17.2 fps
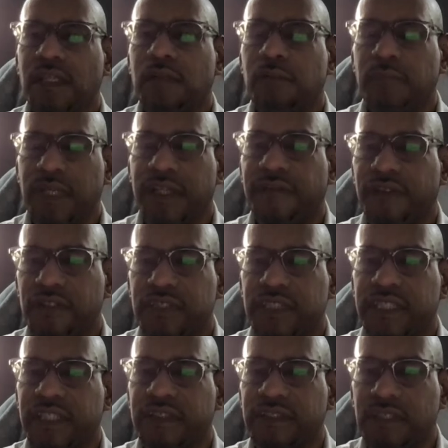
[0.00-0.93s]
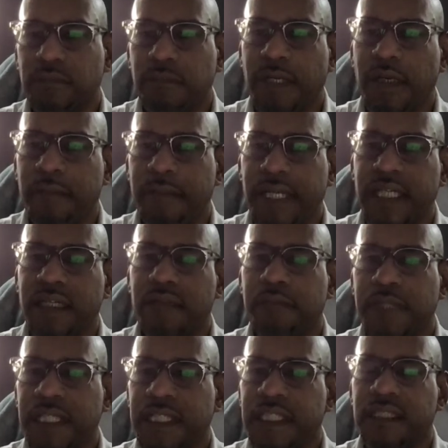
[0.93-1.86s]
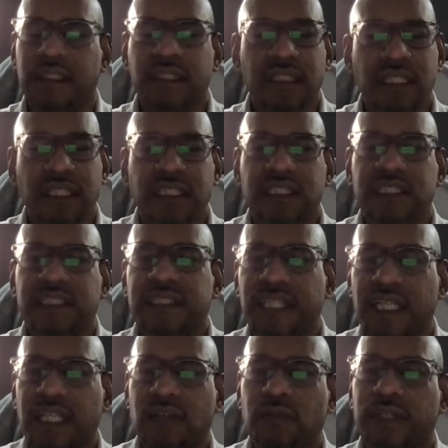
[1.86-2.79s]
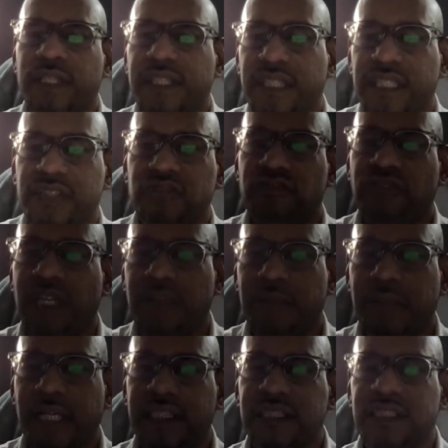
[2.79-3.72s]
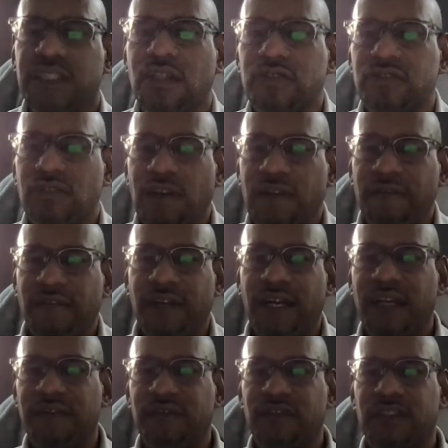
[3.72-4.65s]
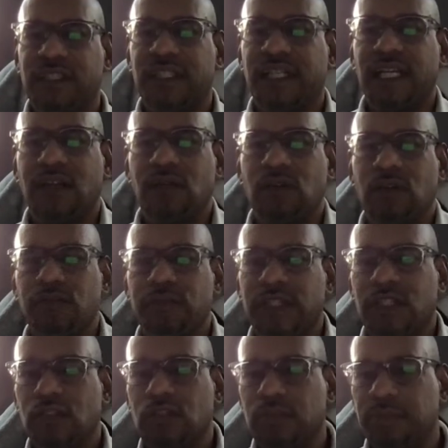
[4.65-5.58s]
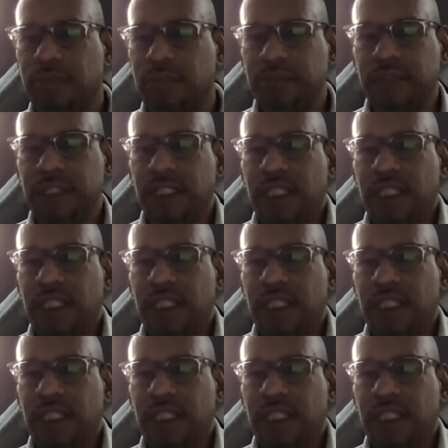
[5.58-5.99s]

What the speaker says: But if you're serious about making money, stick with the straight bets. Those are five for the day. I won't recoup them.